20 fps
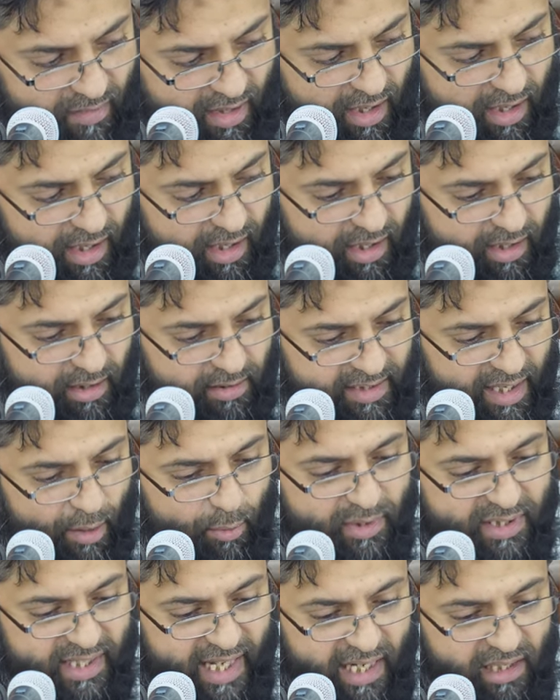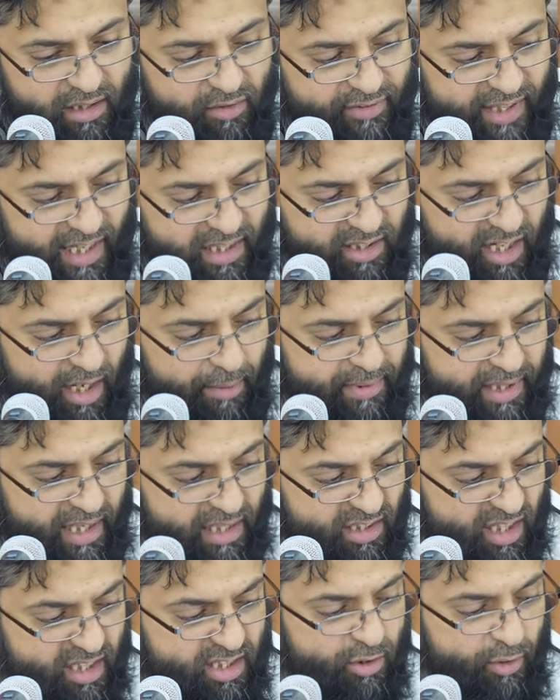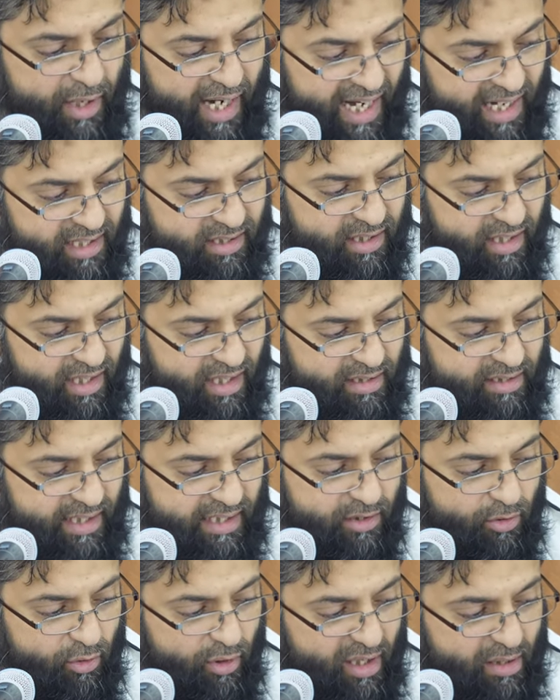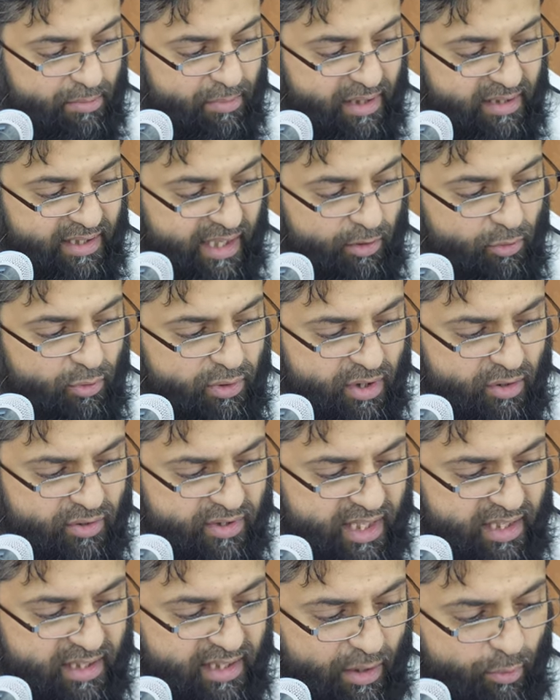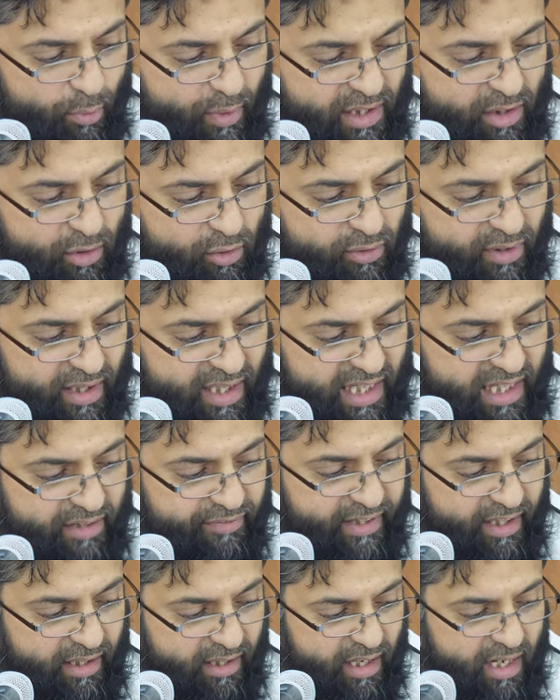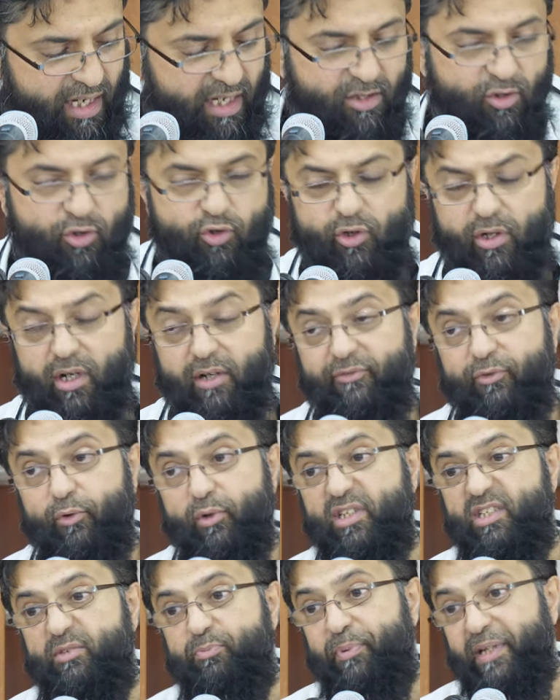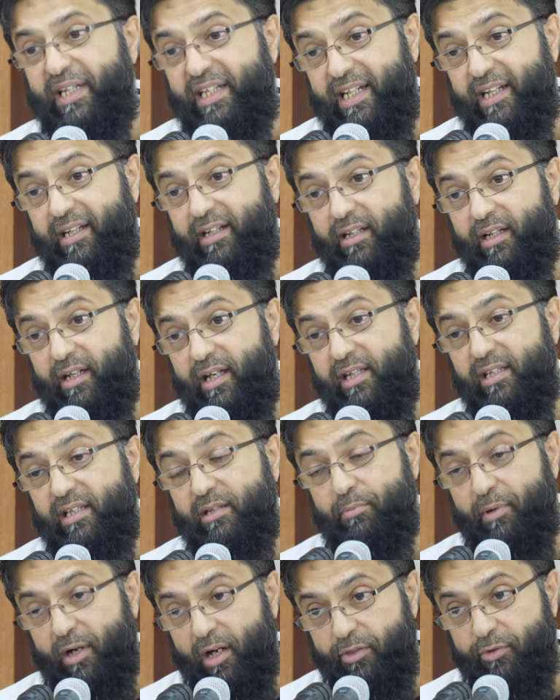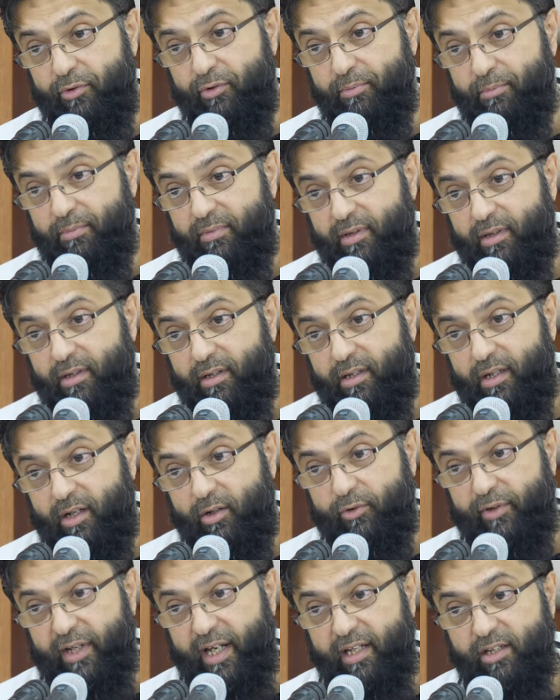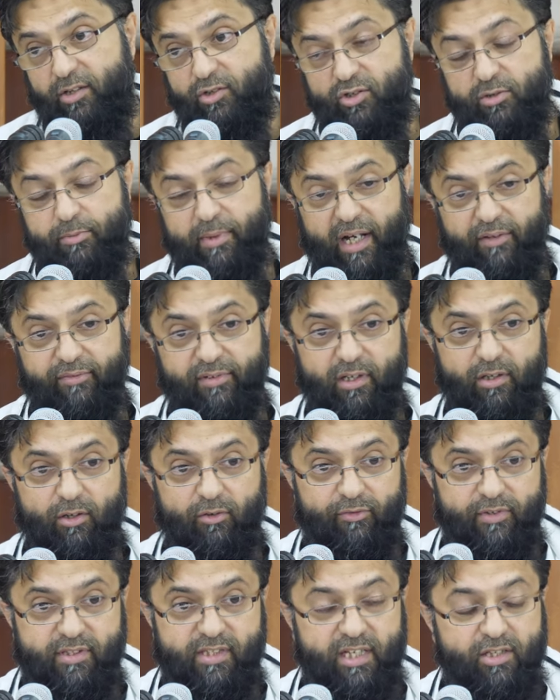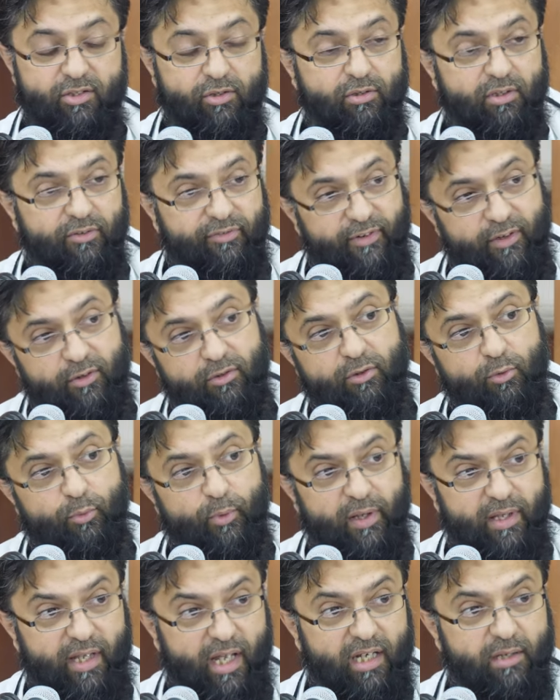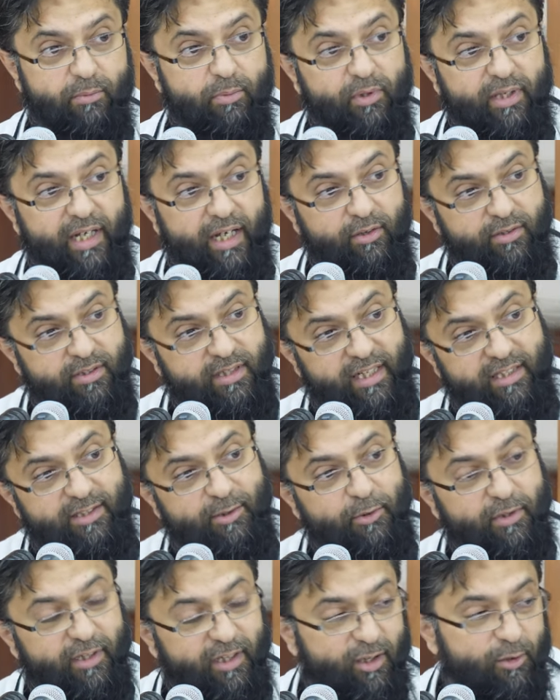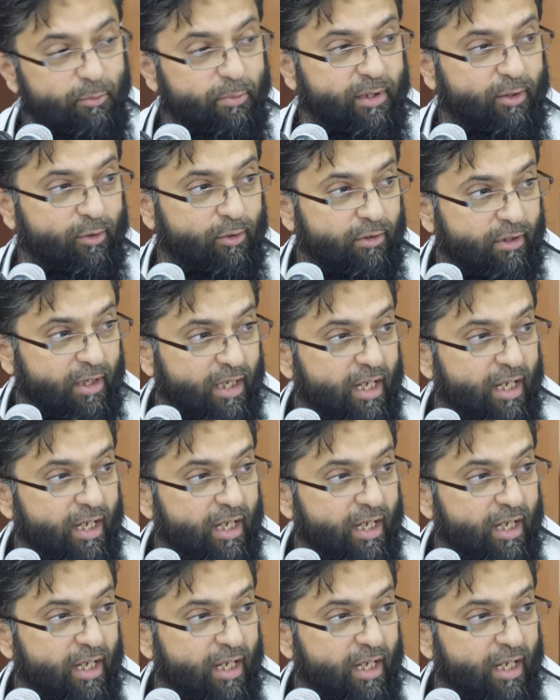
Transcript: Uh, that was the end of that chapter. And just to add that the ulama, they also said that when you're relieving, you should avoid speaking in the bathroom. Okay, you shouldn't be having a conversation on the phone or with anybody else next to you in the cubicle.